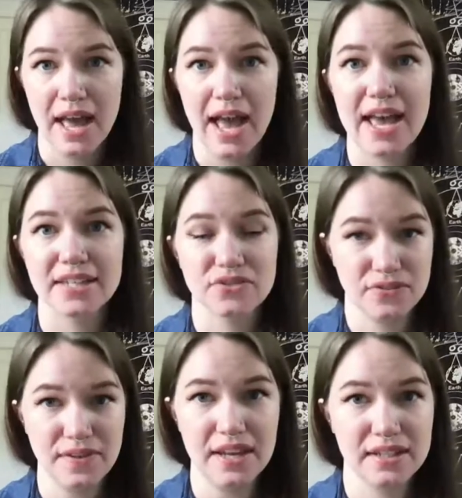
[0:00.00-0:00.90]
as
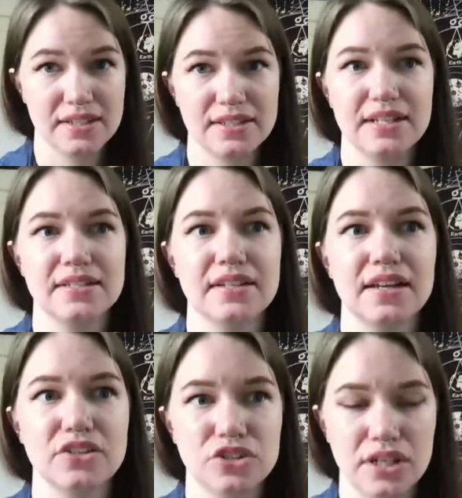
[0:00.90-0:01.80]
fixed, as
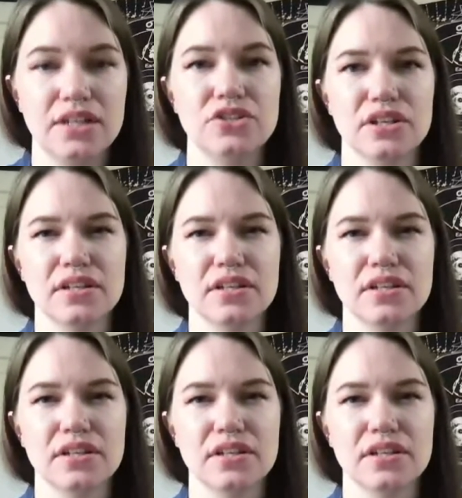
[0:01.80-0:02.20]
unchanging.